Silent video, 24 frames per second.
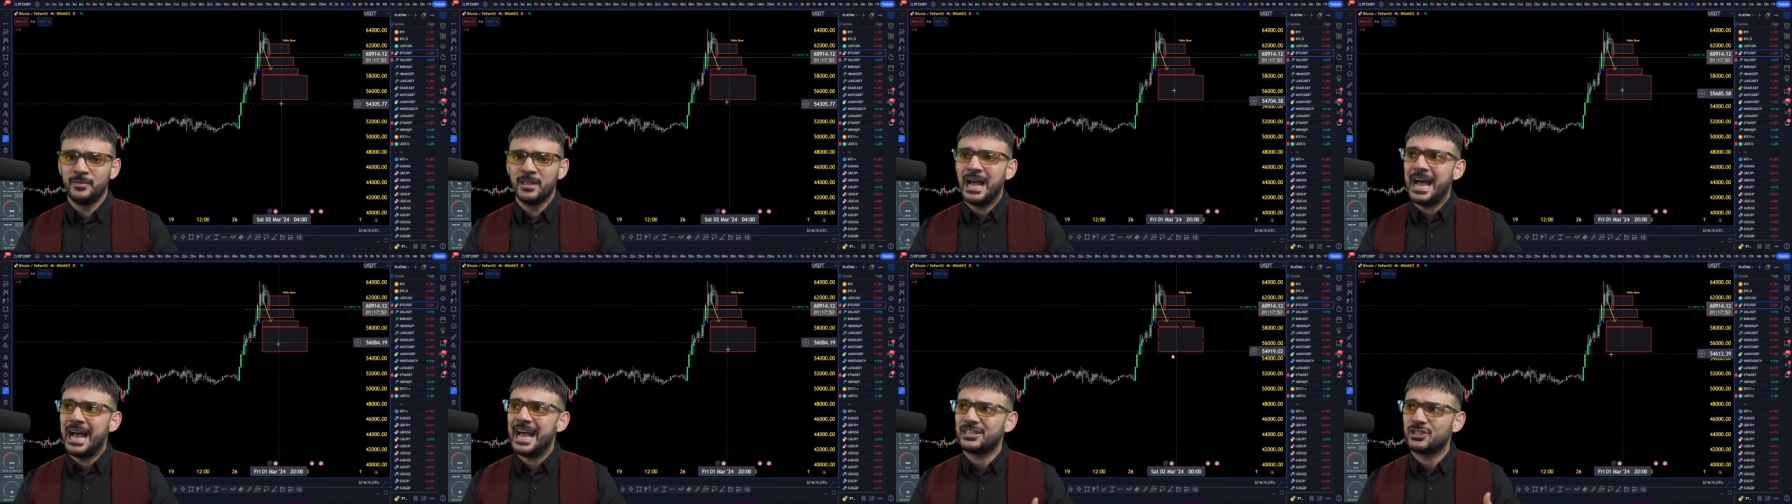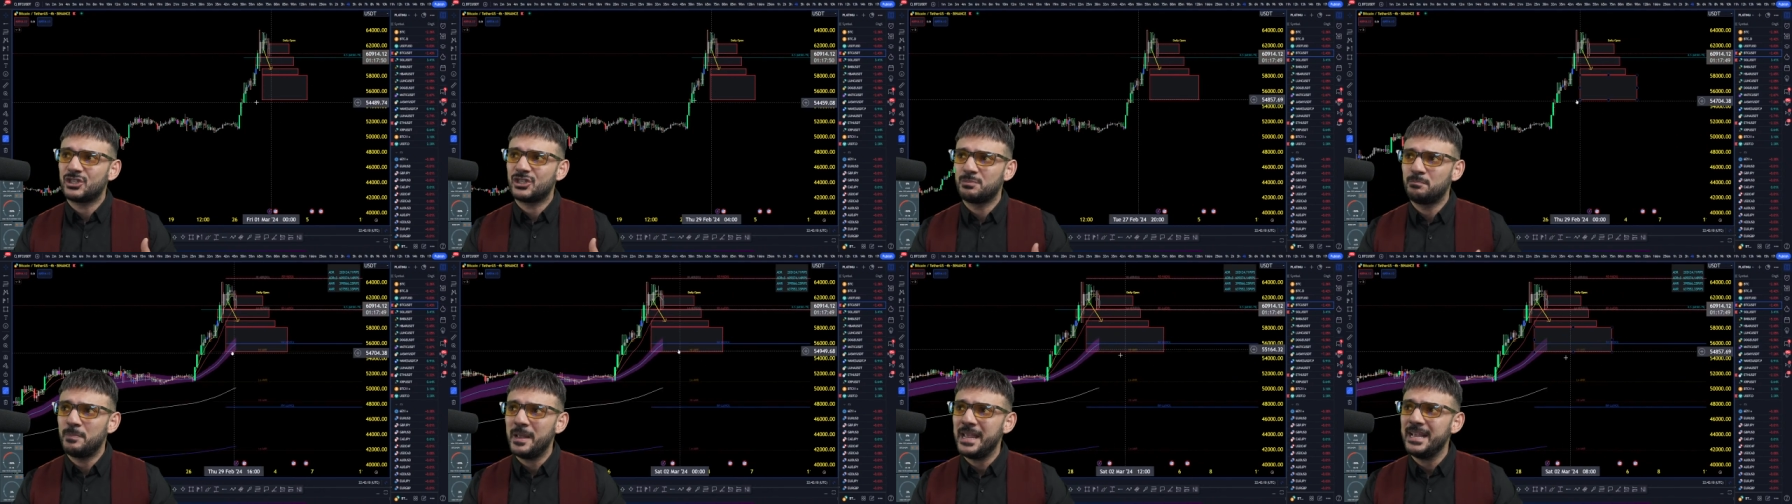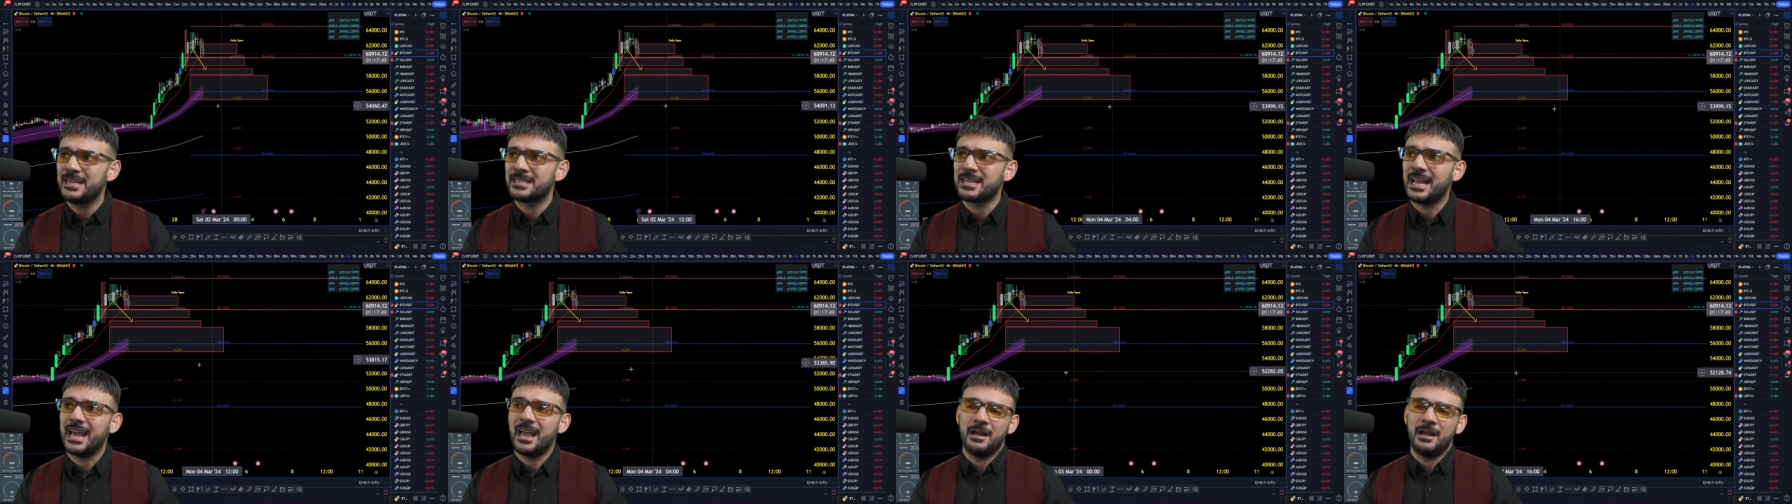at
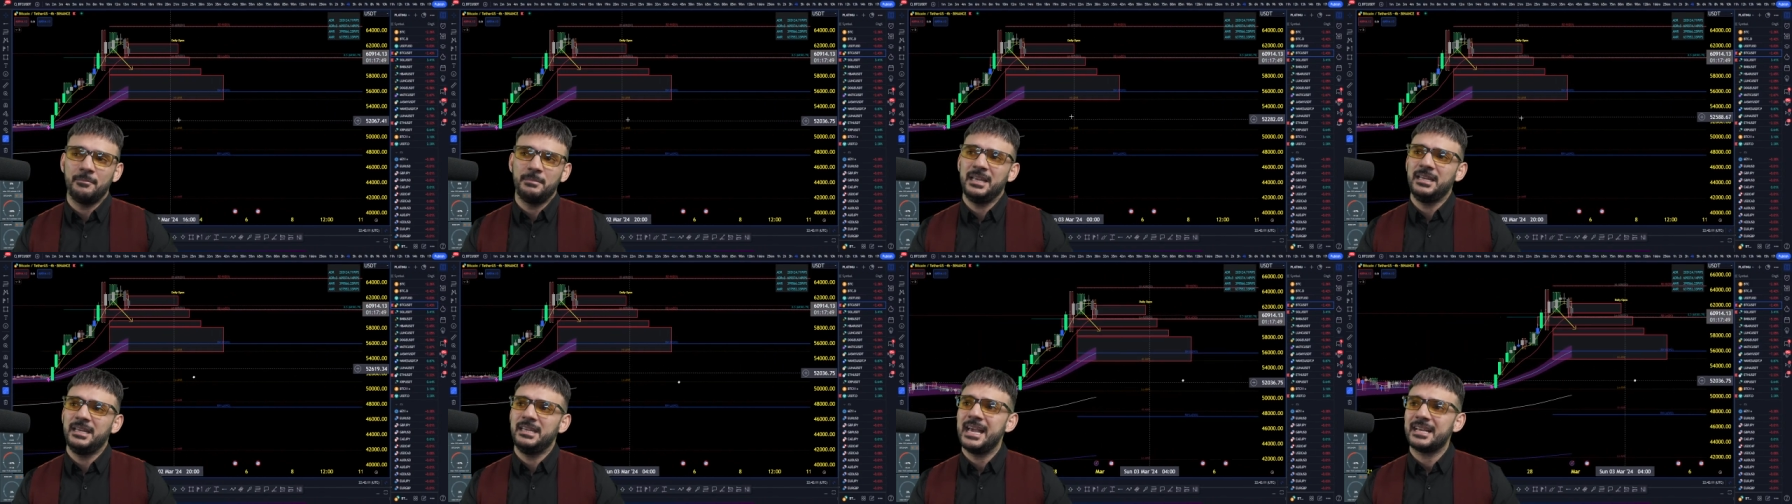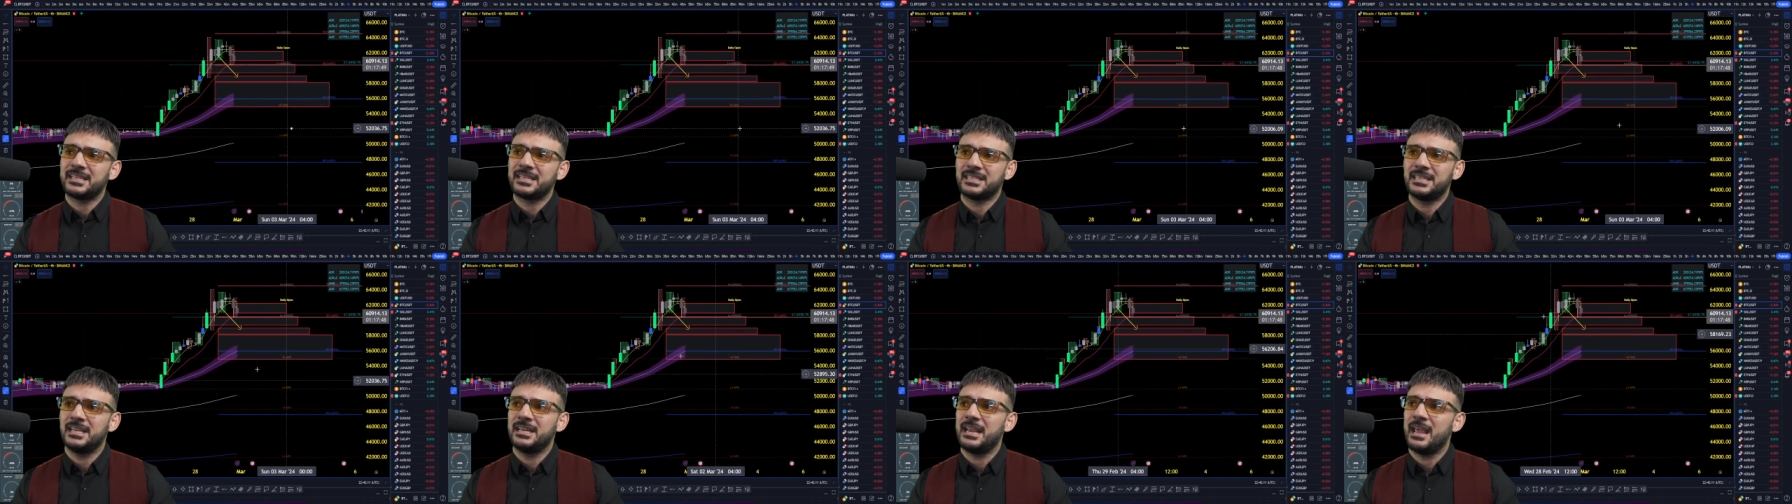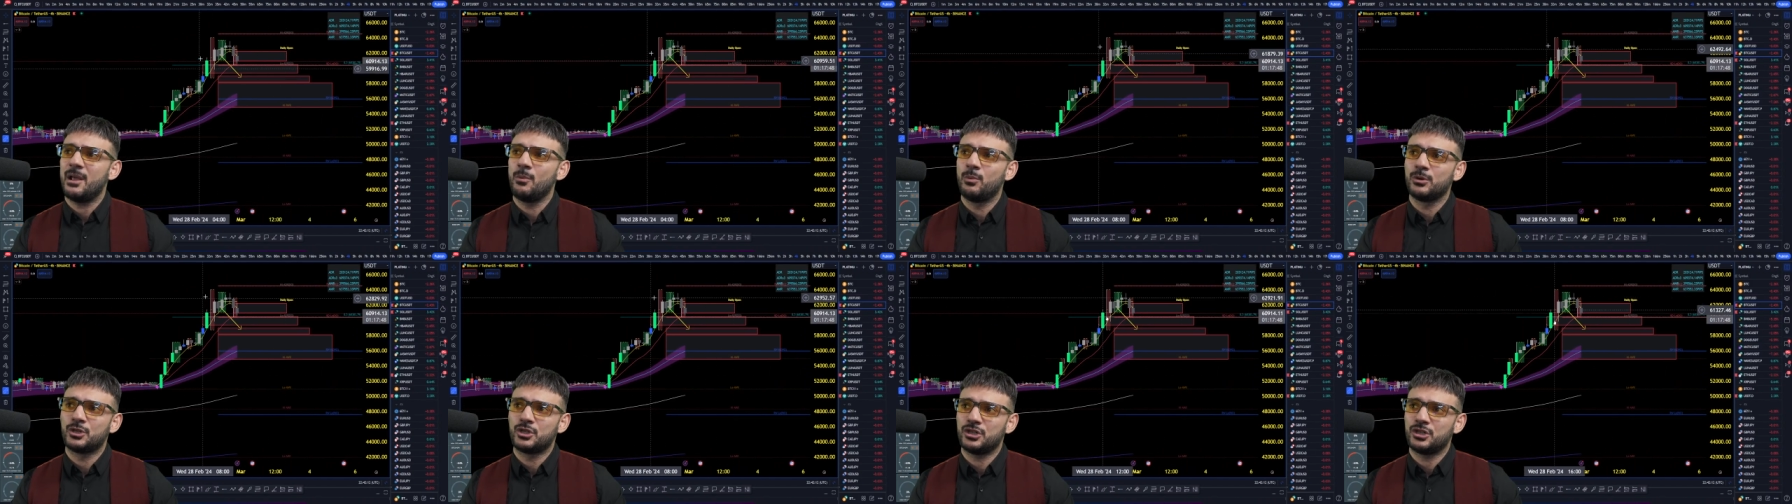speeds like, I mean, yesterday
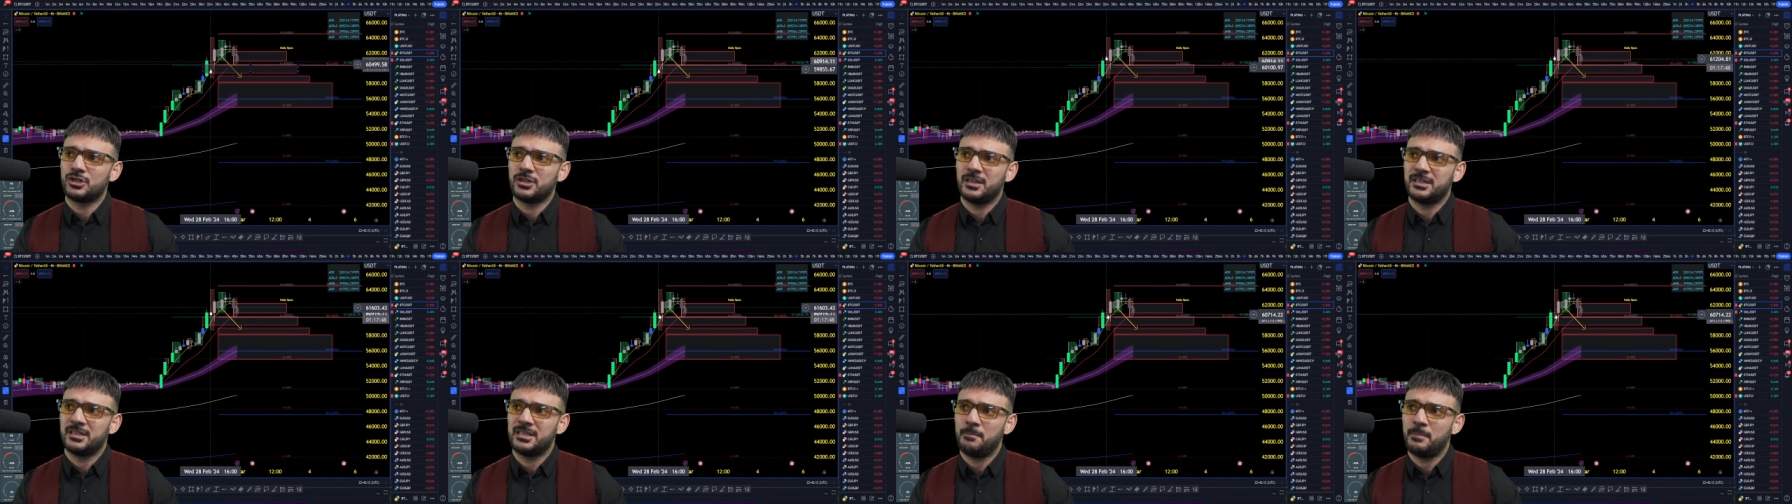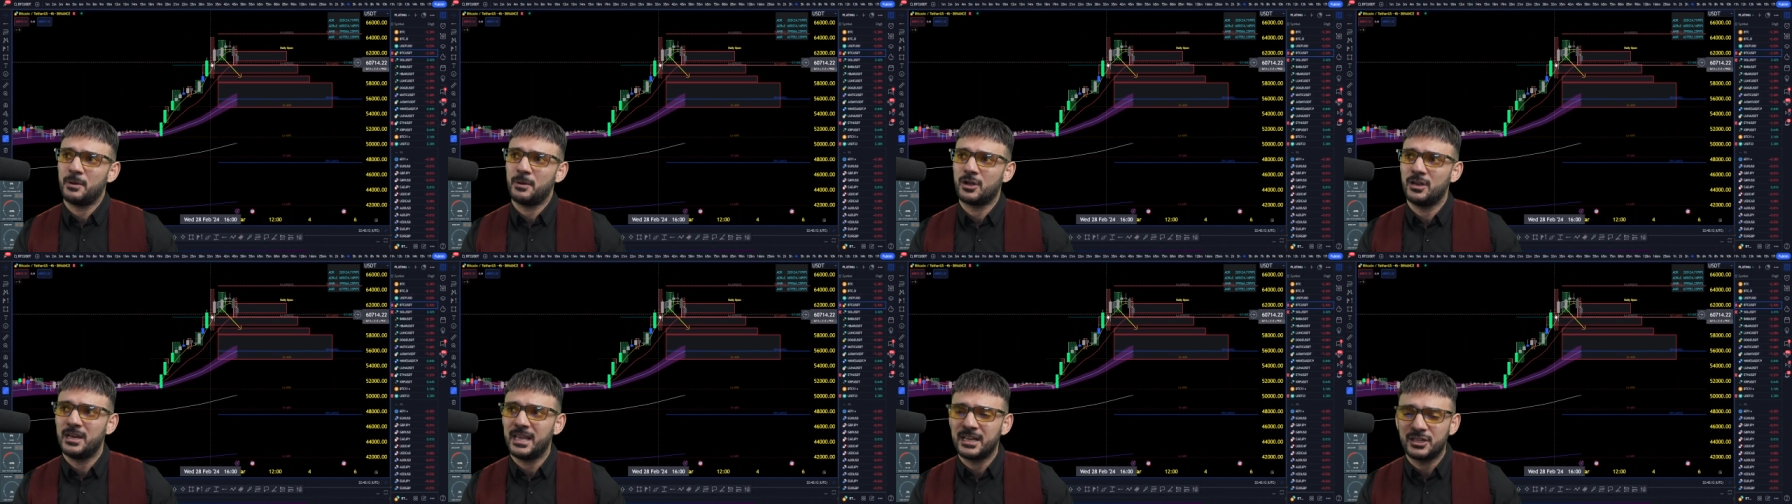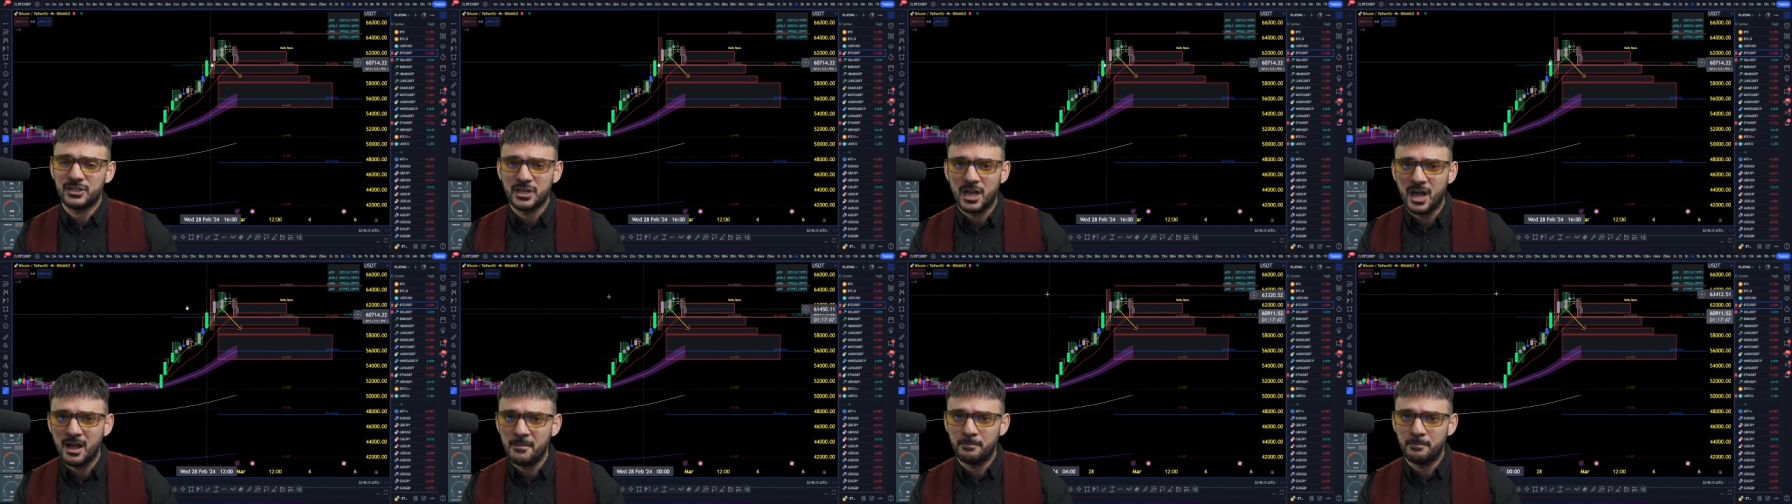was just a typical
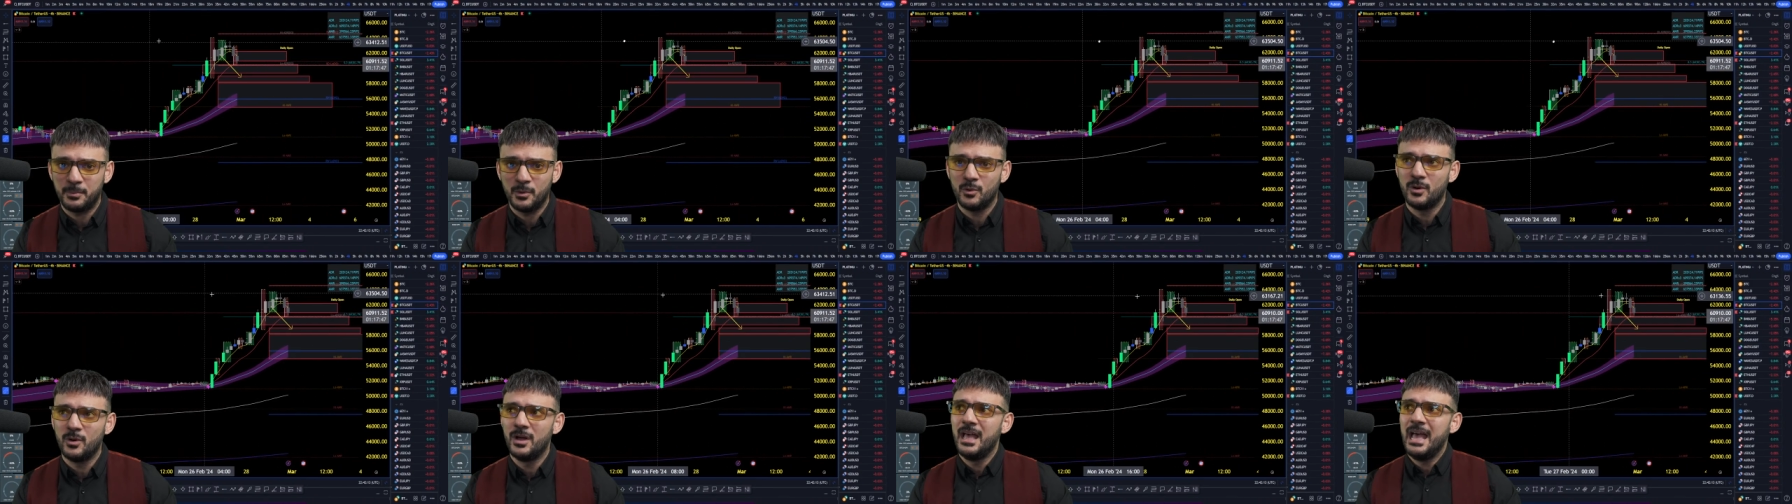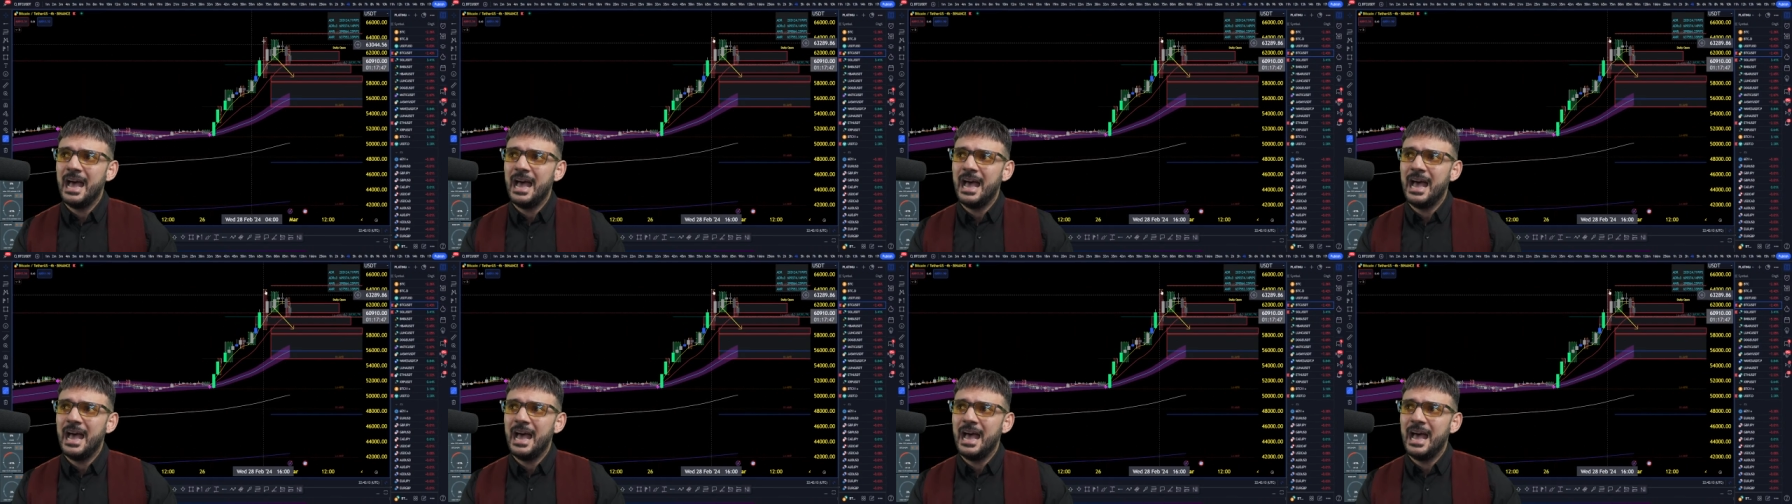example,